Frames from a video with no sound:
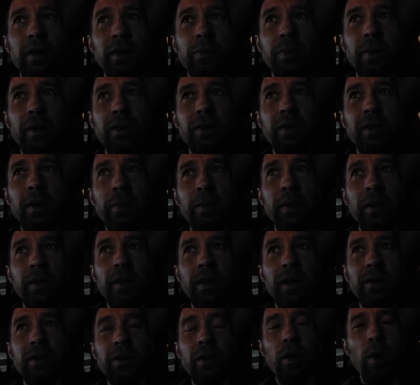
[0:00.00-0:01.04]
been something
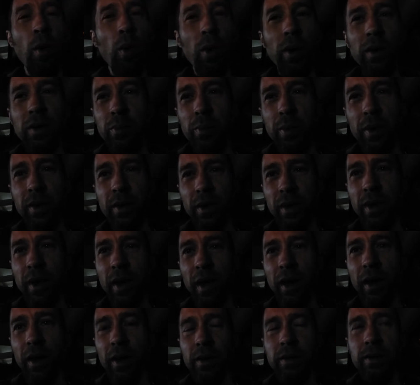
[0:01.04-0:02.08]
that's always been the
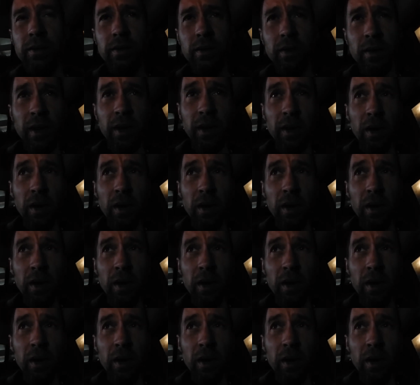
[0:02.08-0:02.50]
case, like,